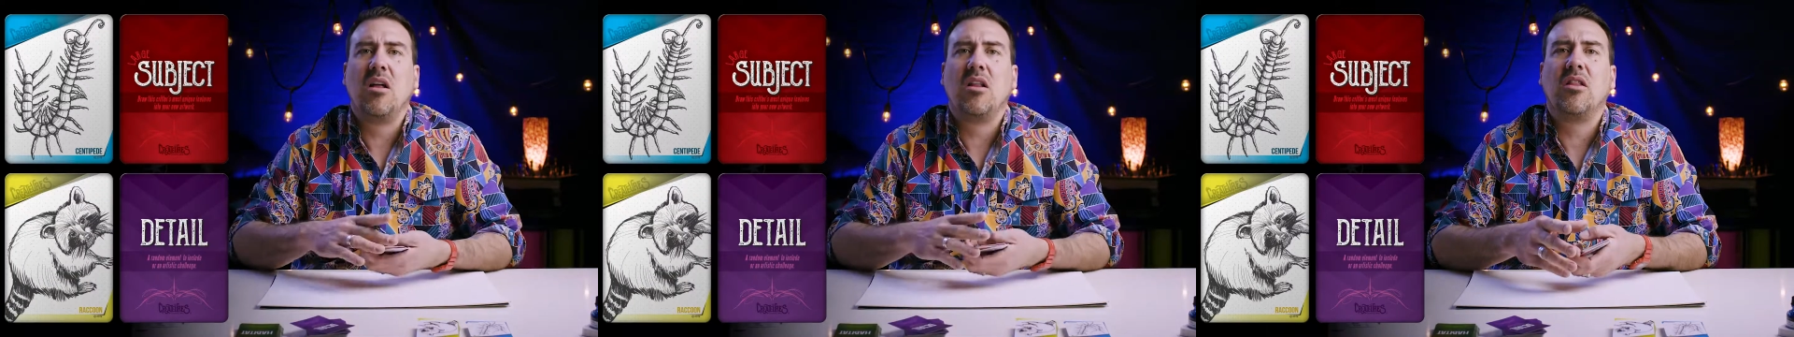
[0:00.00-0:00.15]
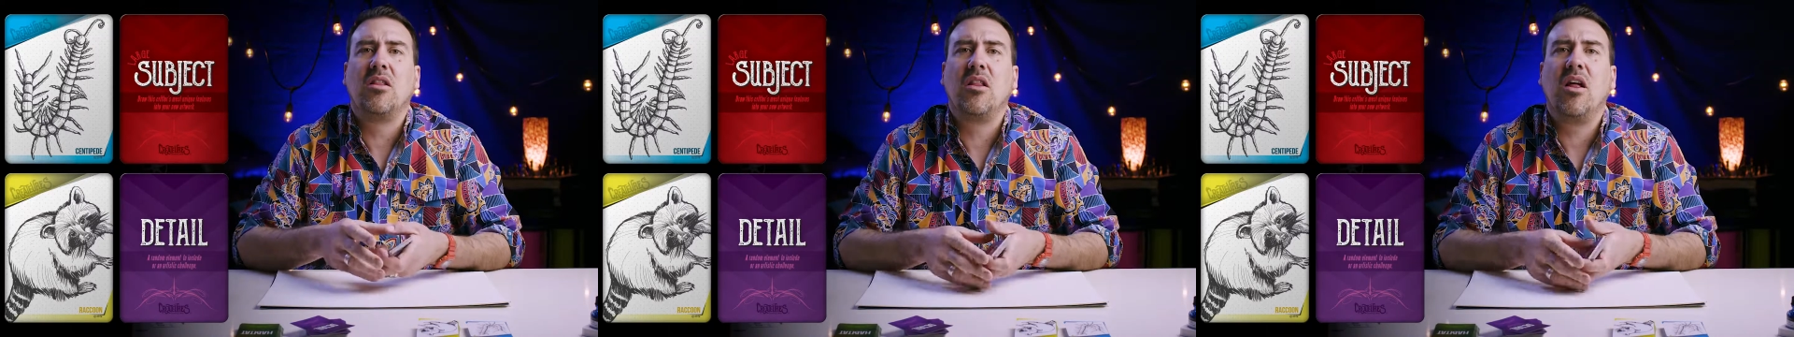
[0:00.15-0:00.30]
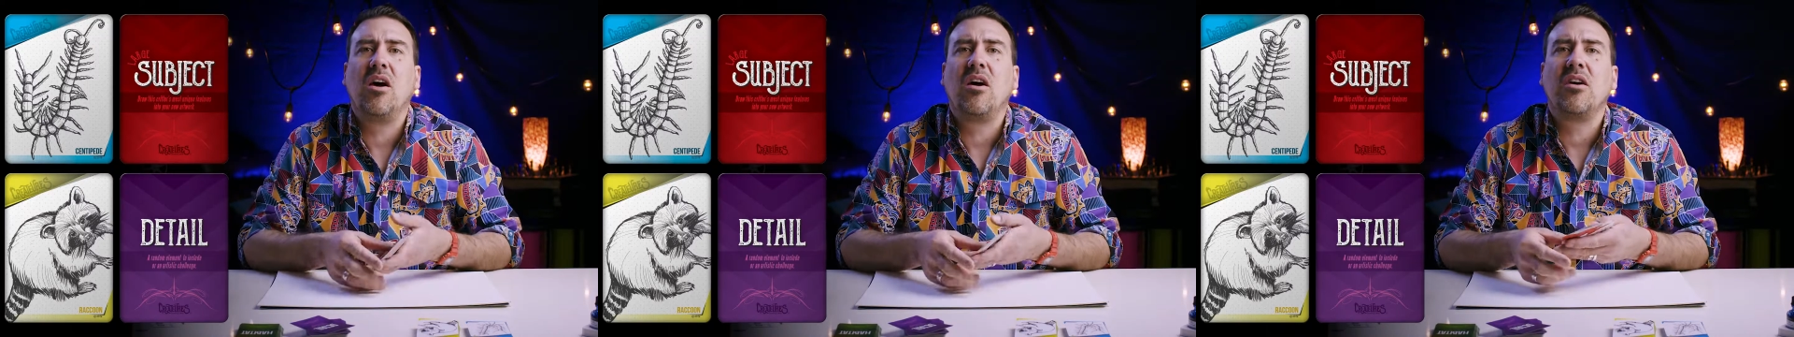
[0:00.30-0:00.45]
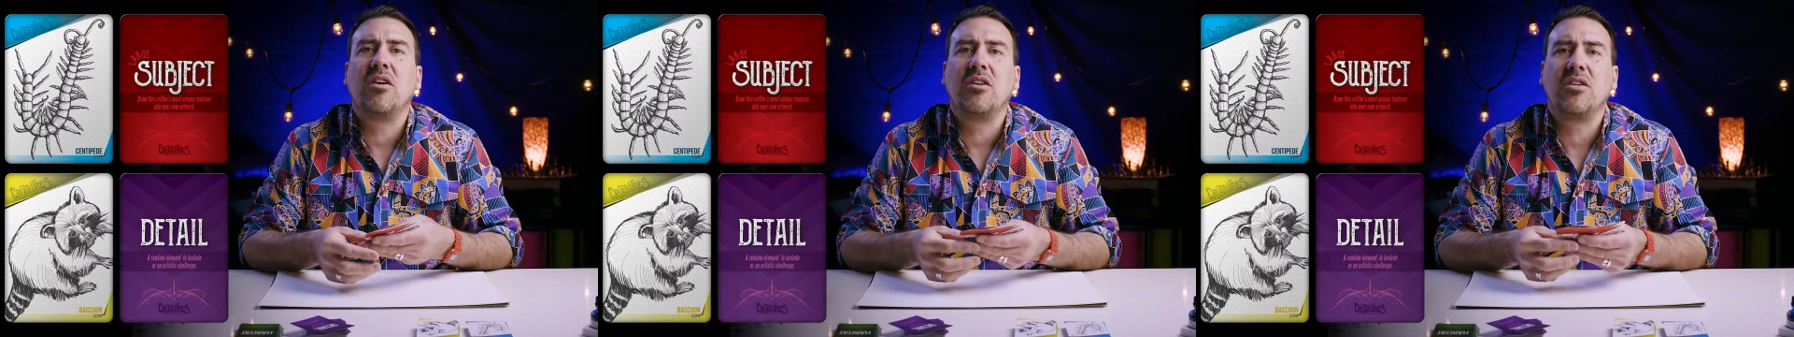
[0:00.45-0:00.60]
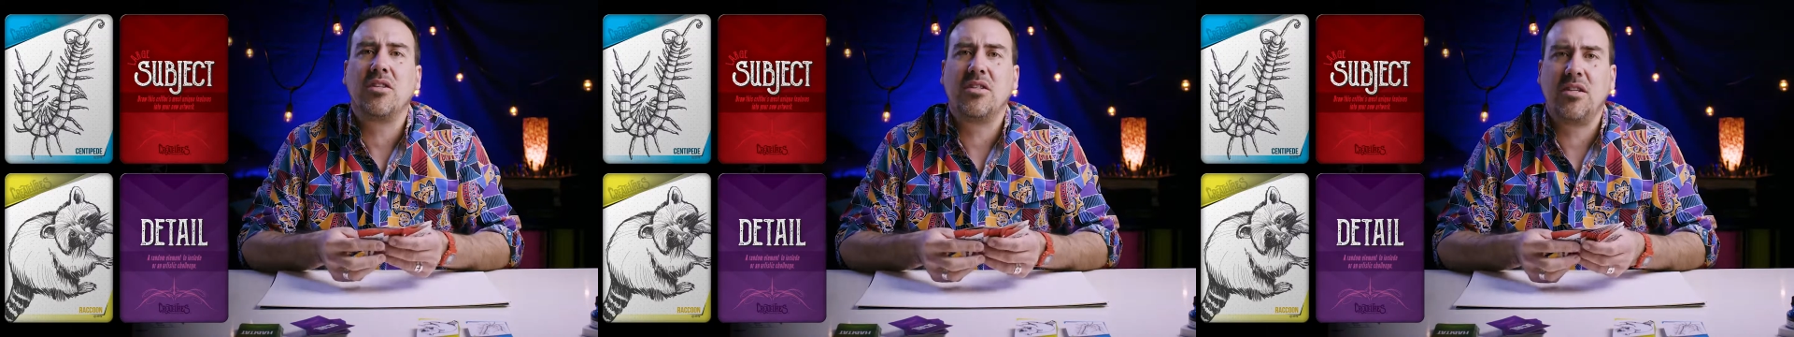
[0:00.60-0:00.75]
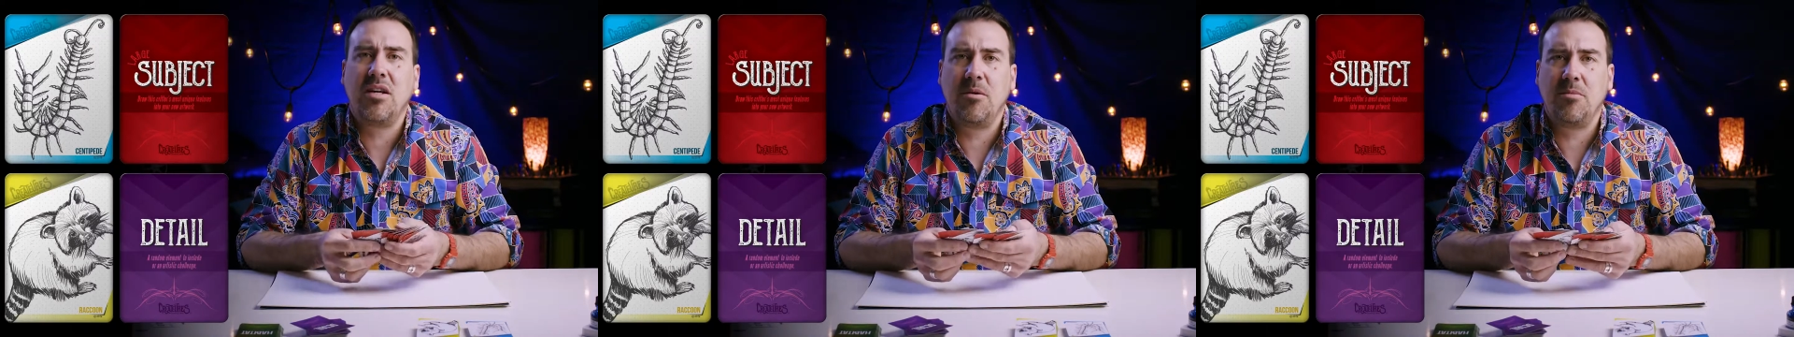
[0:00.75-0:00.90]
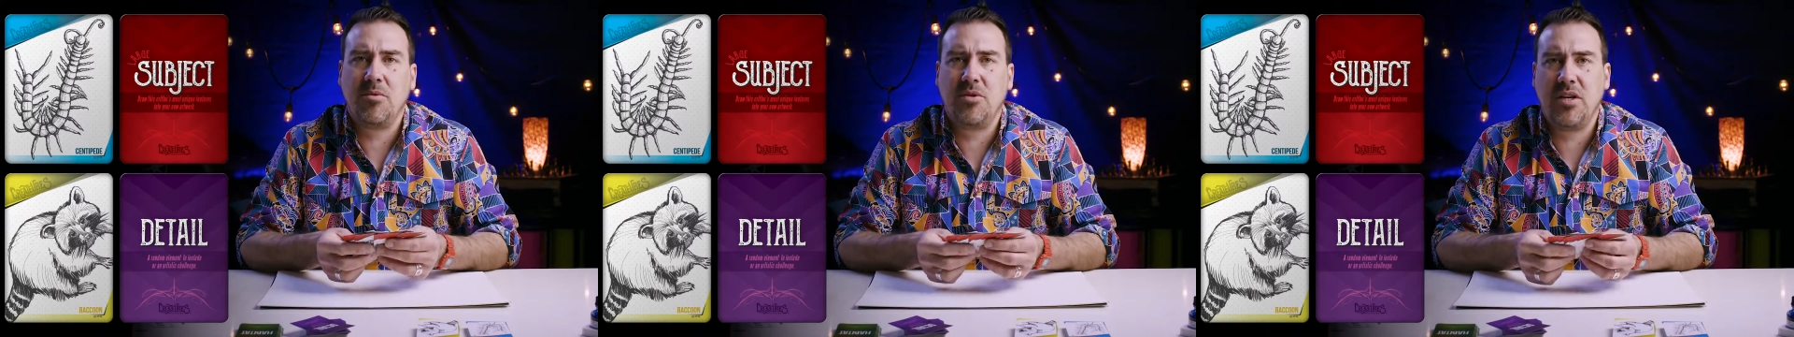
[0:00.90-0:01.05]
Large
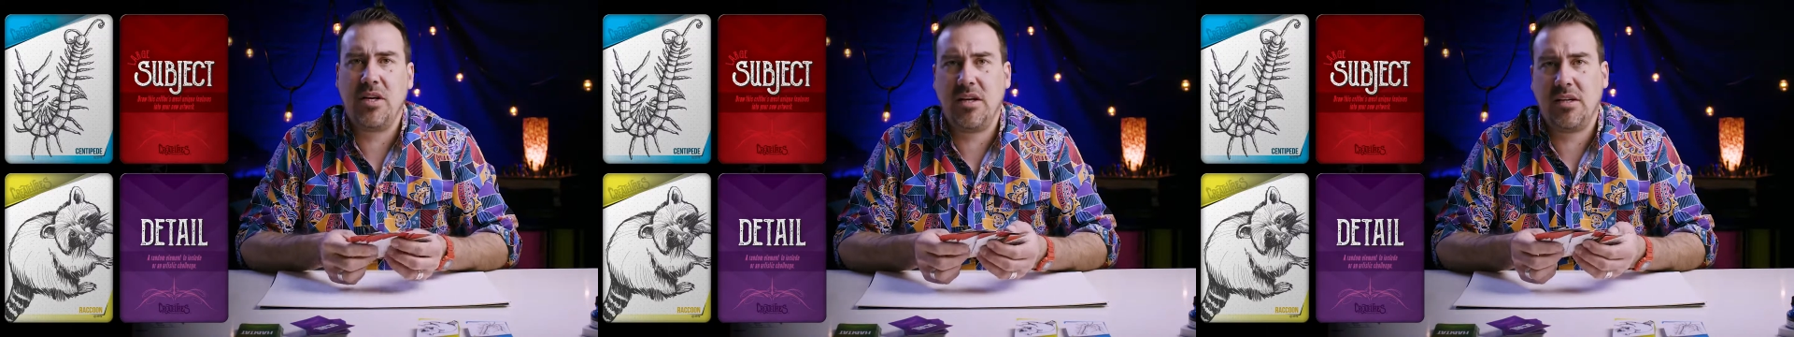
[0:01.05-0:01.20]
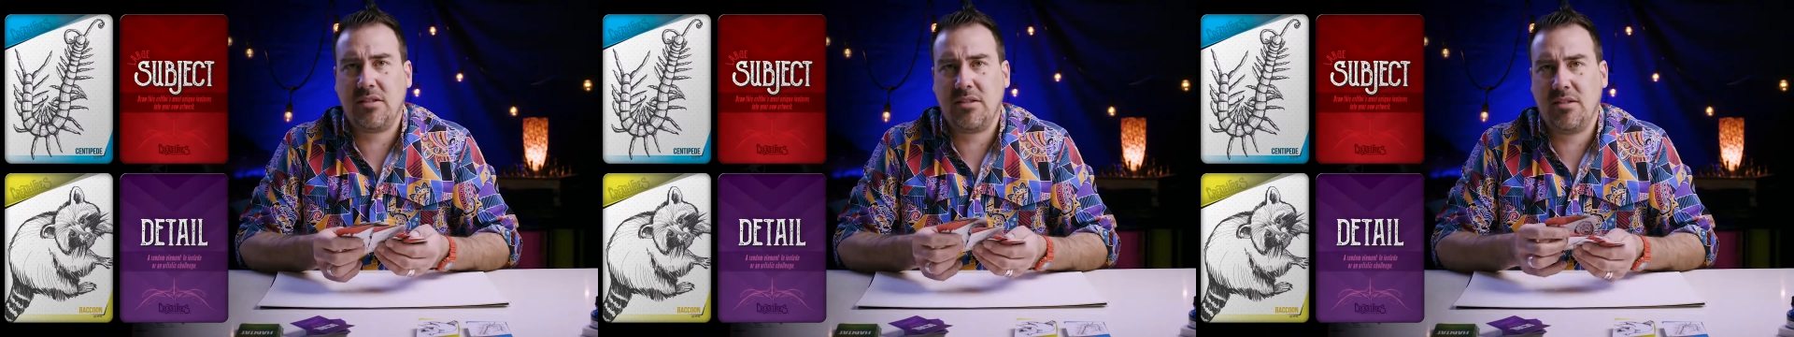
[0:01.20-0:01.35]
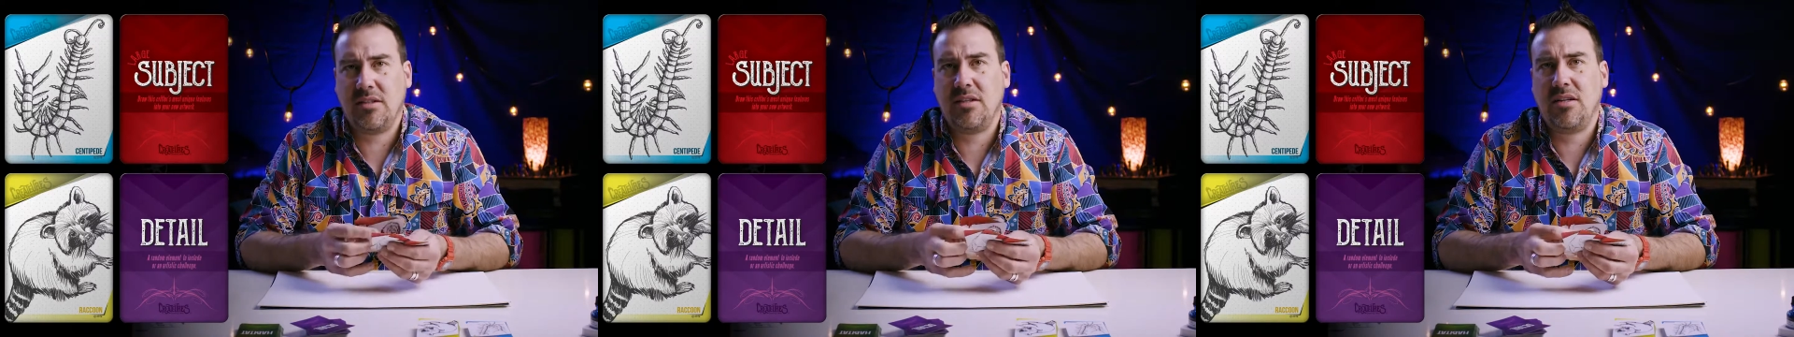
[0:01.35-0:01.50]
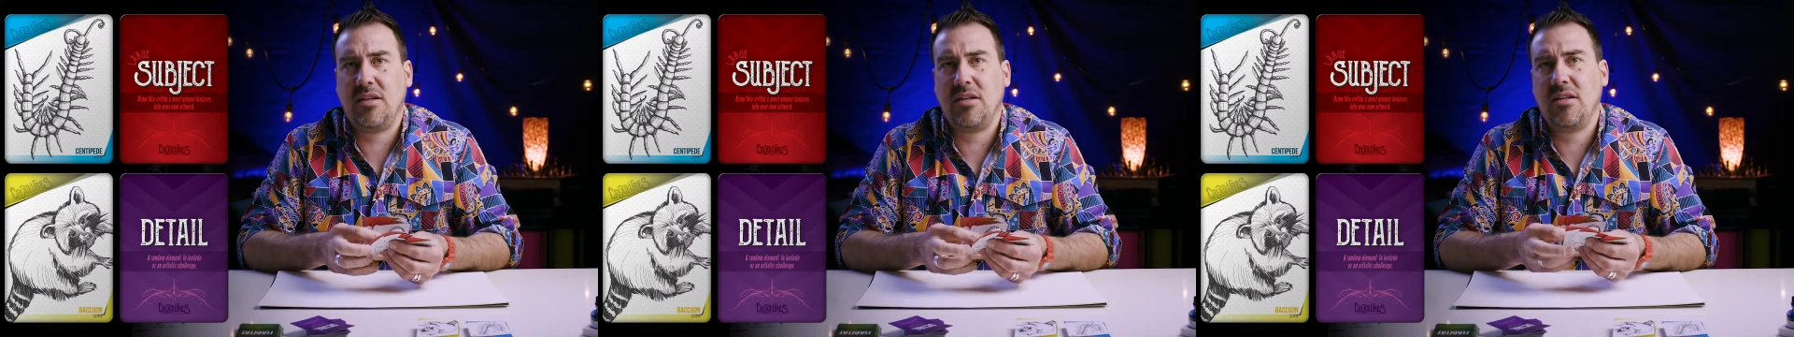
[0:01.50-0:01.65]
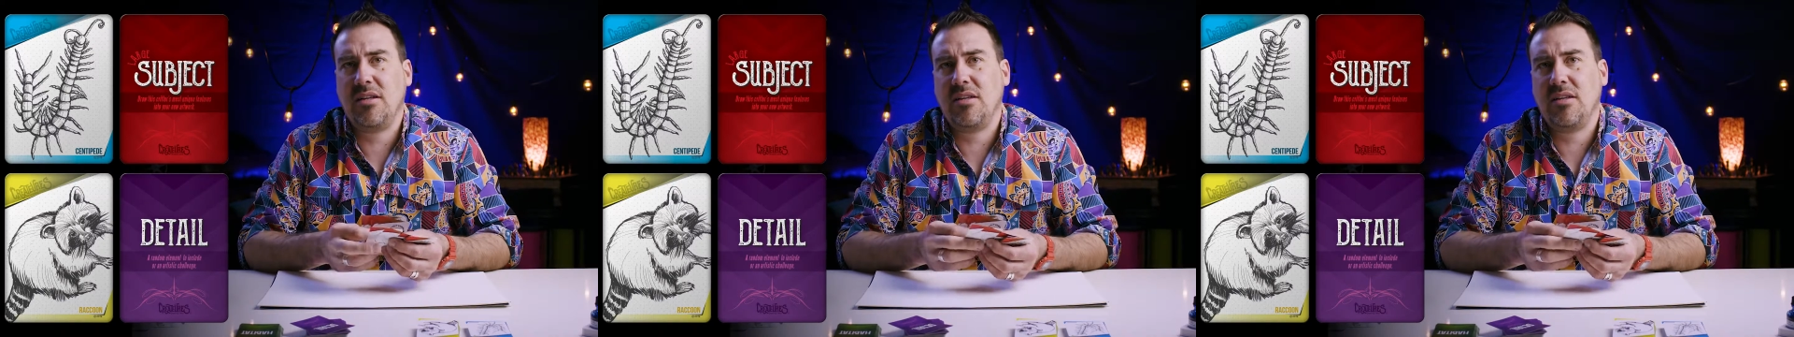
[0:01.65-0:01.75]
subject.